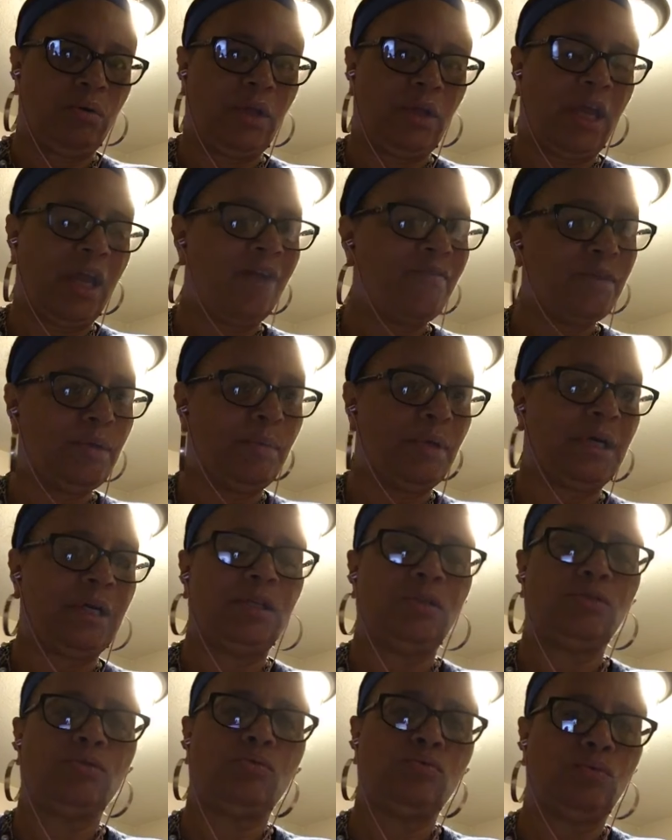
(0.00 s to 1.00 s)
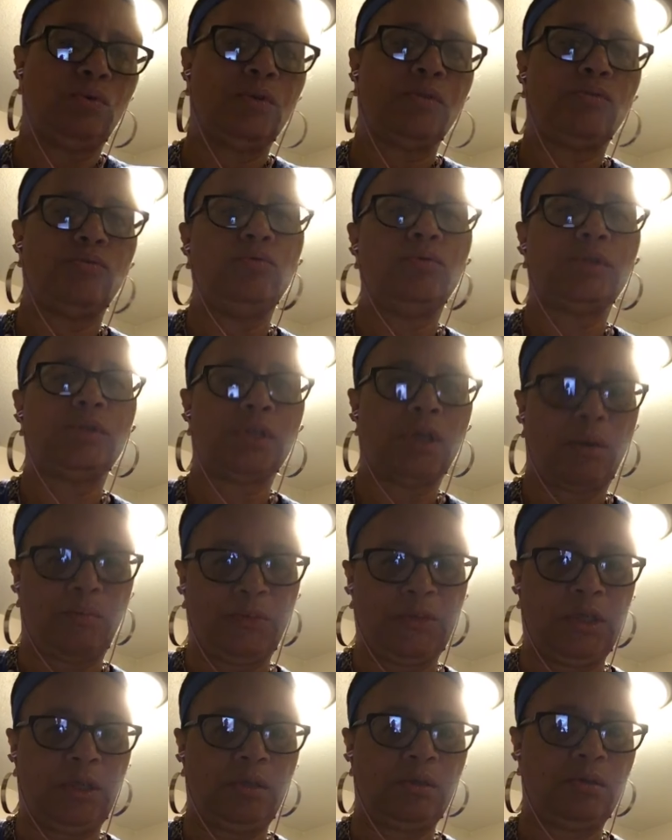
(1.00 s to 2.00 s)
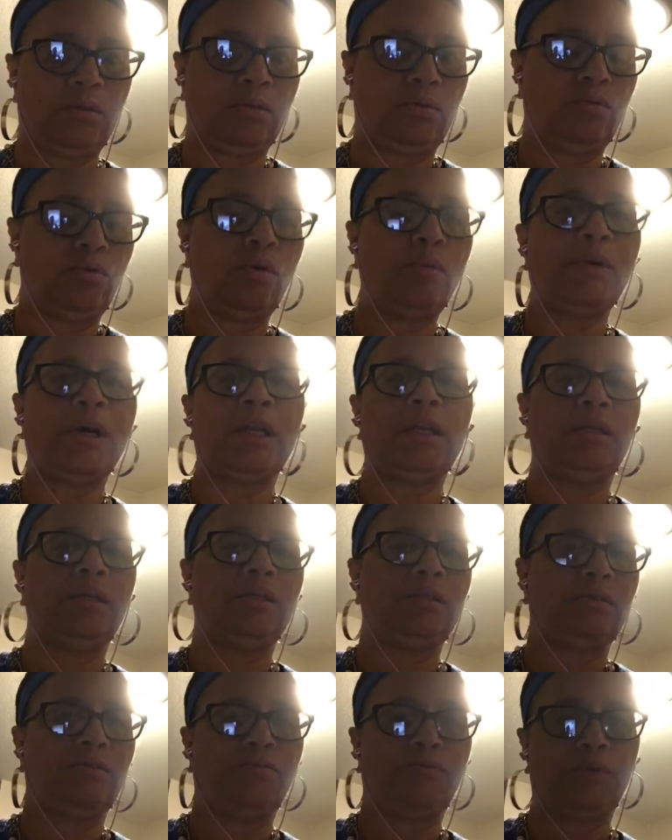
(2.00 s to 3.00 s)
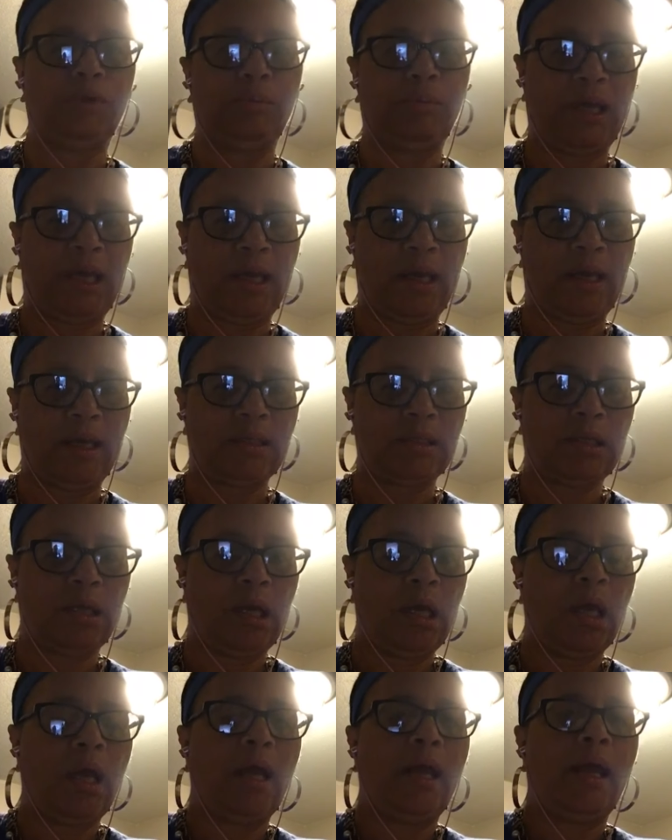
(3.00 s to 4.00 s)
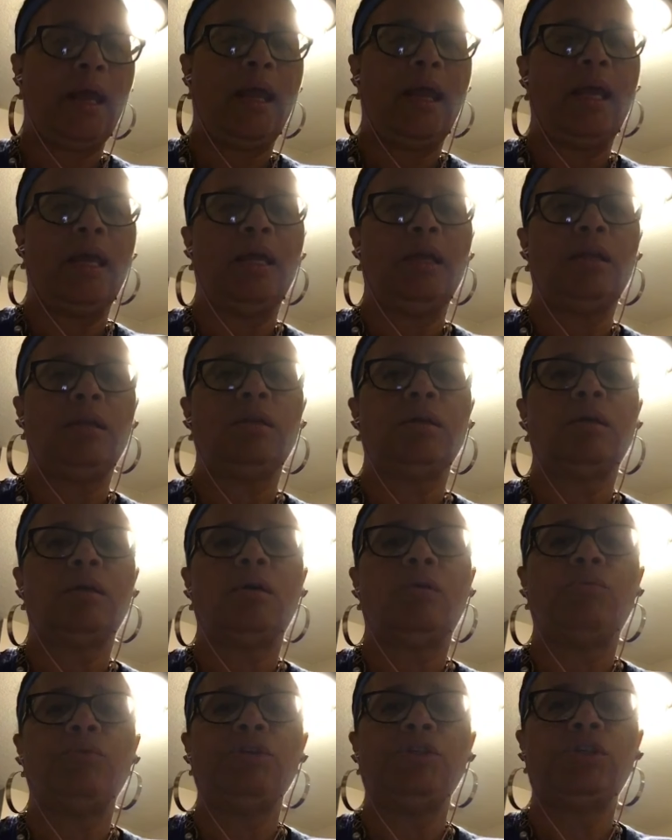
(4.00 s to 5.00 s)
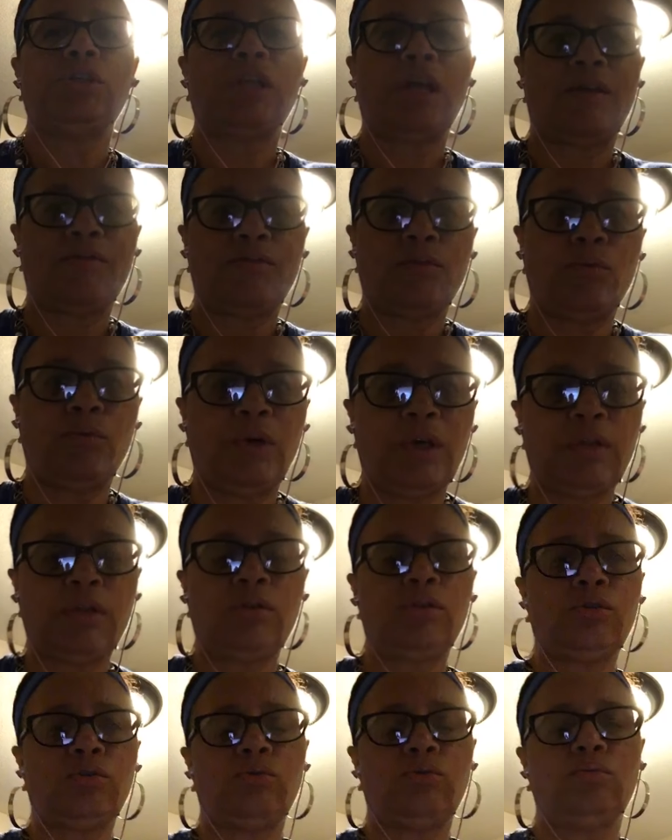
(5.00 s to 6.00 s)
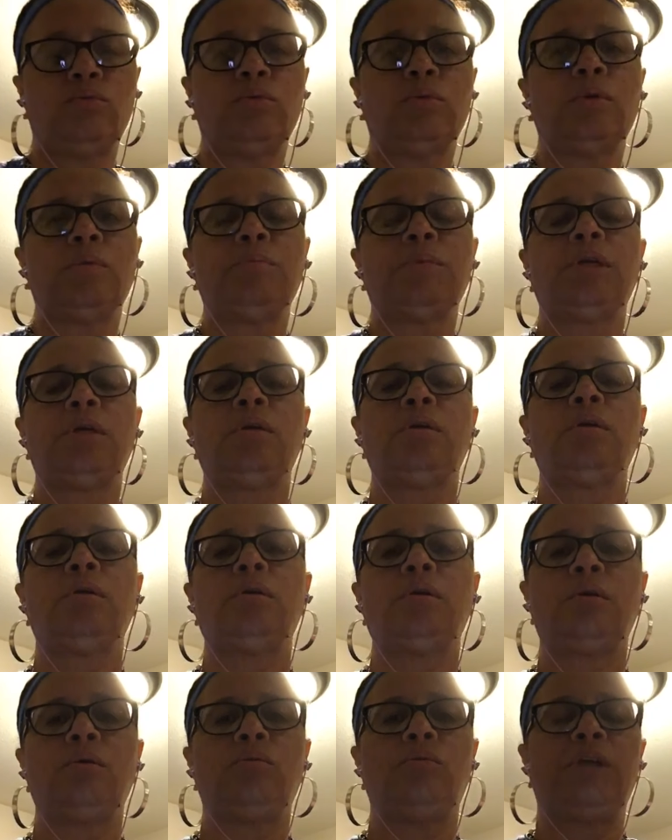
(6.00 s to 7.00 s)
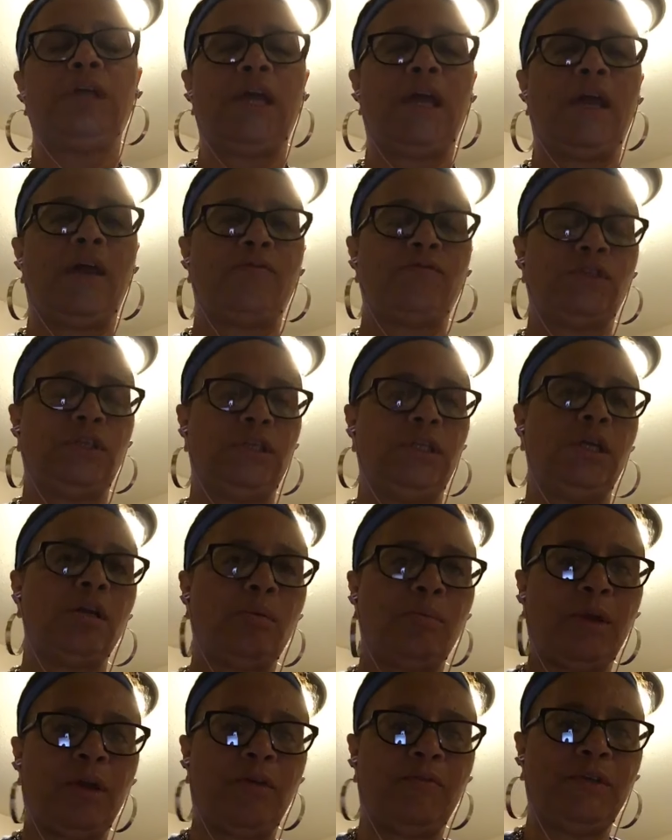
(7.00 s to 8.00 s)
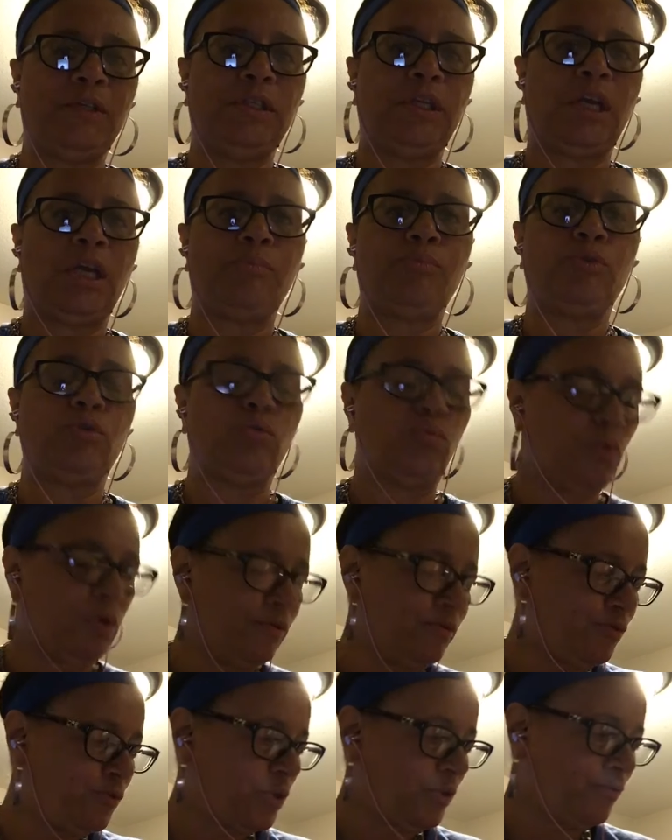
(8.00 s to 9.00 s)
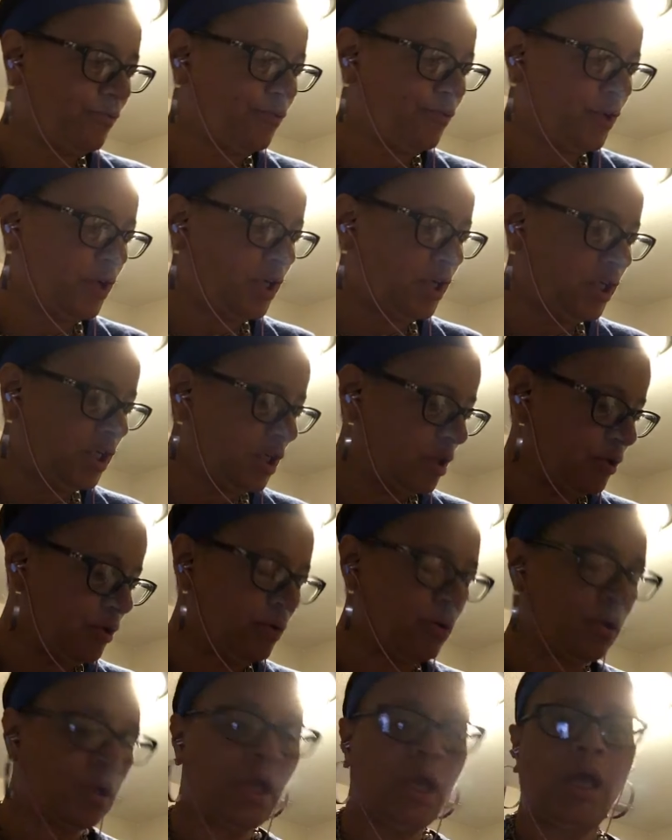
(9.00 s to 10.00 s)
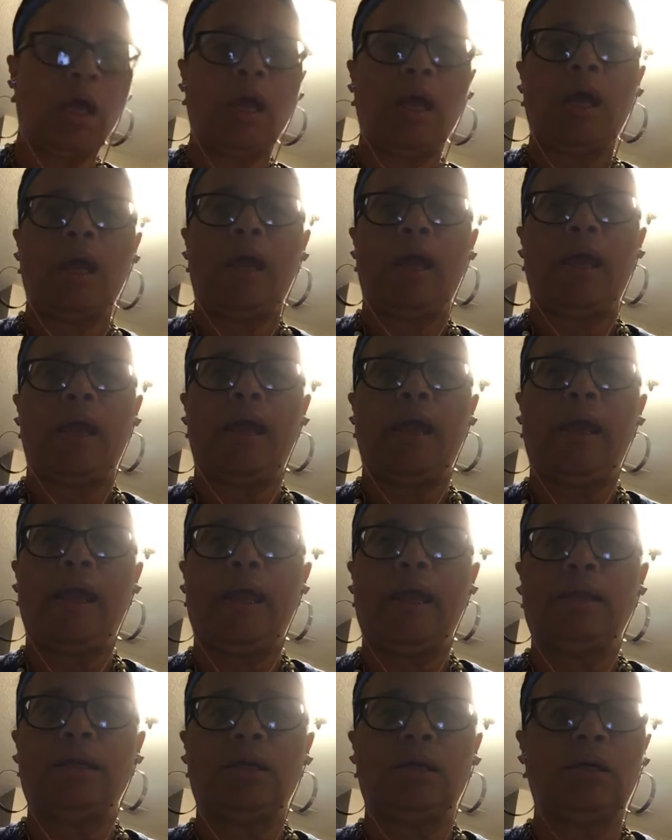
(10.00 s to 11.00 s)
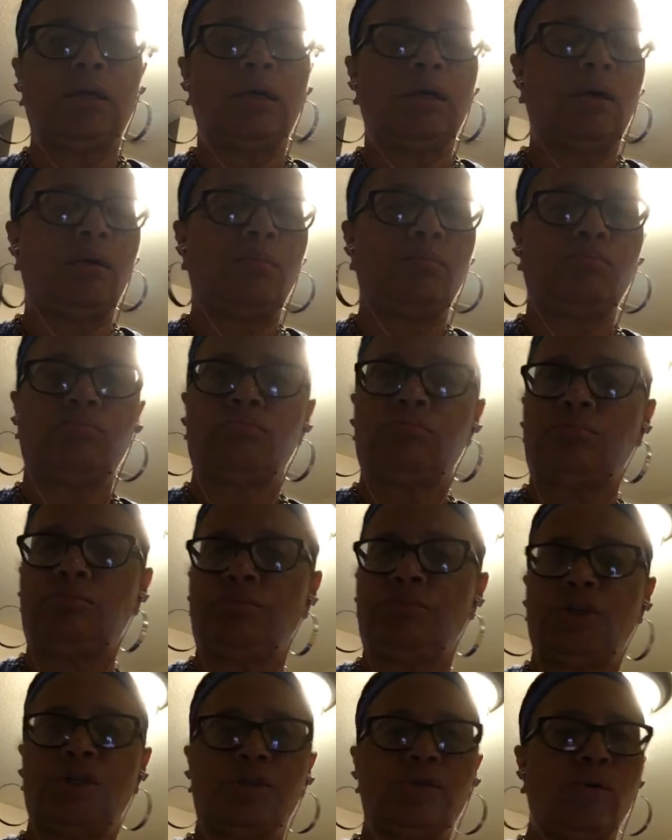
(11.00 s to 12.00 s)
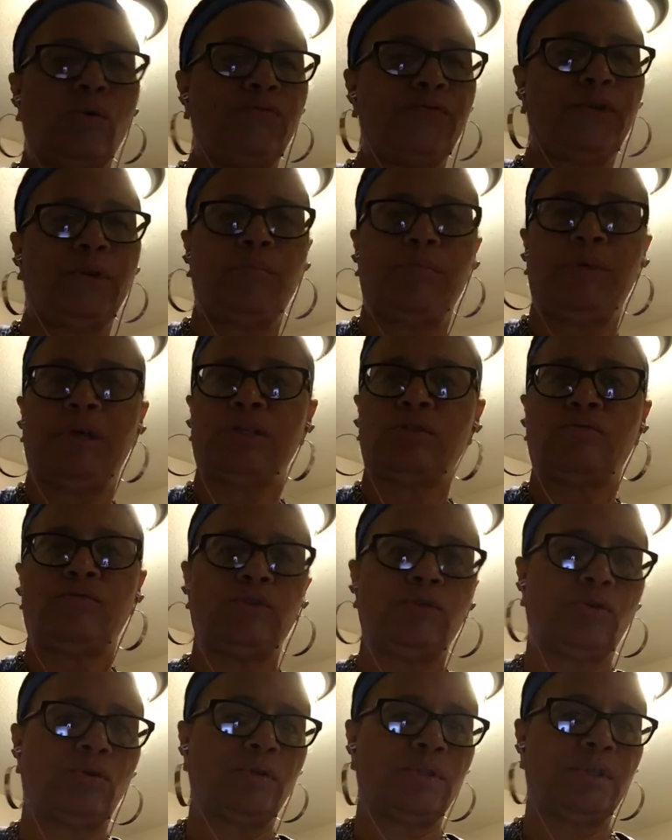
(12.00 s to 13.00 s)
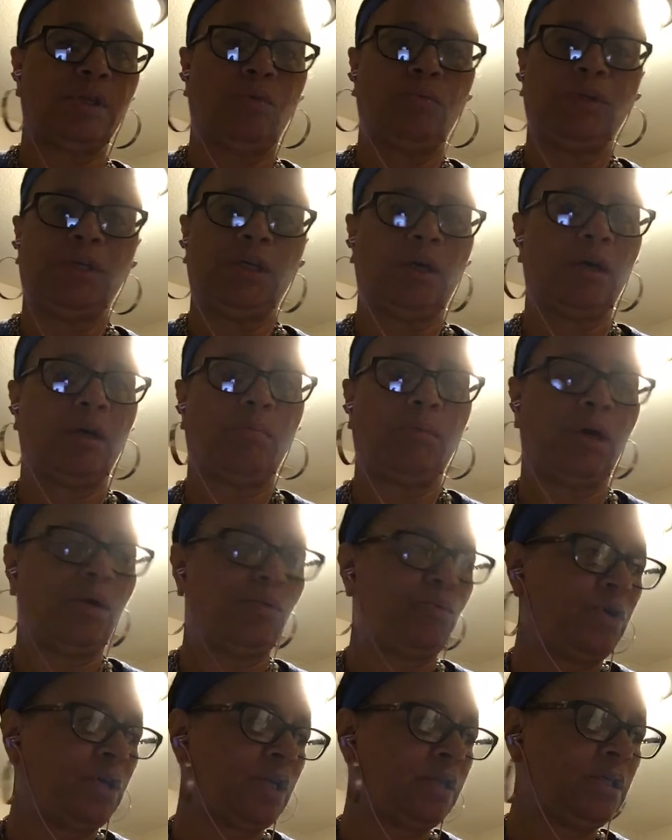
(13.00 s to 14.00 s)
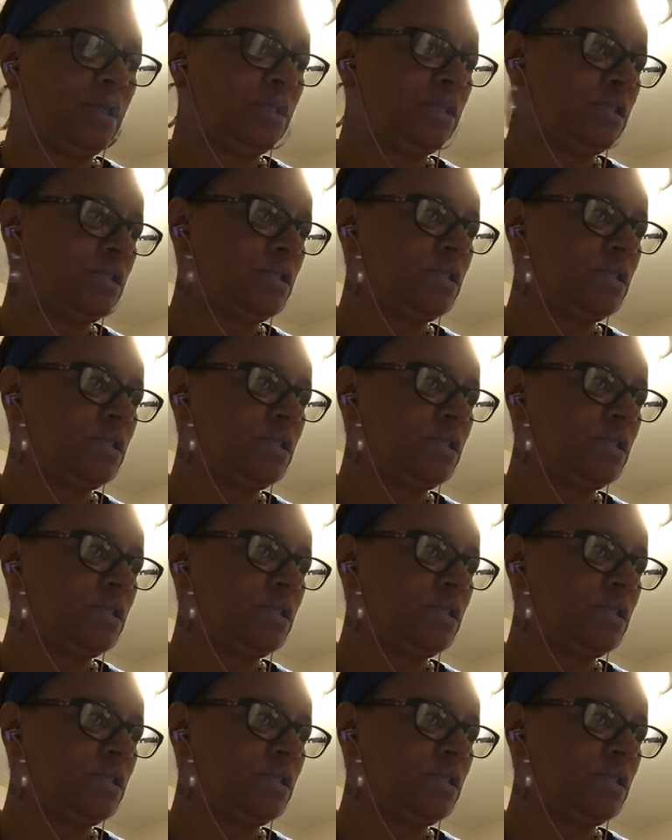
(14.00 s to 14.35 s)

everybody is going through something, so nobody gets a free pass. And we just have to weather the storm. We have to get up every day, put one foot in front of the other, and just hope for the best result that we can come up with. I think this